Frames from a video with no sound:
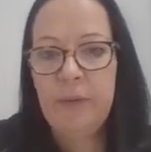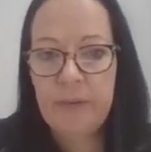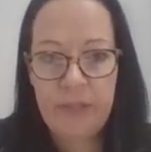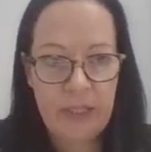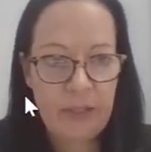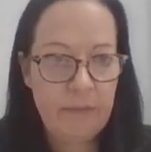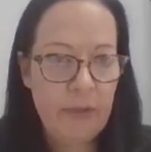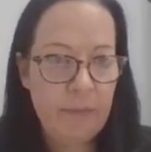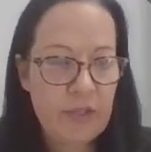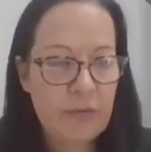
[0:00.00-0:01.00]
Thank you very
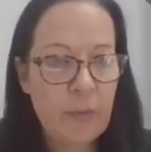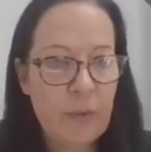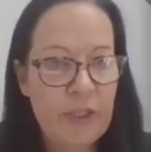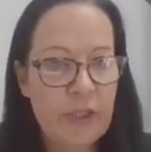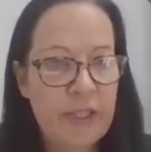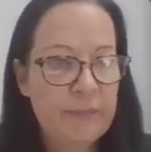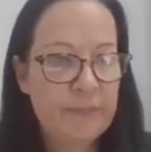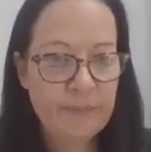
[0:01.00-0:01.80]
much for watching.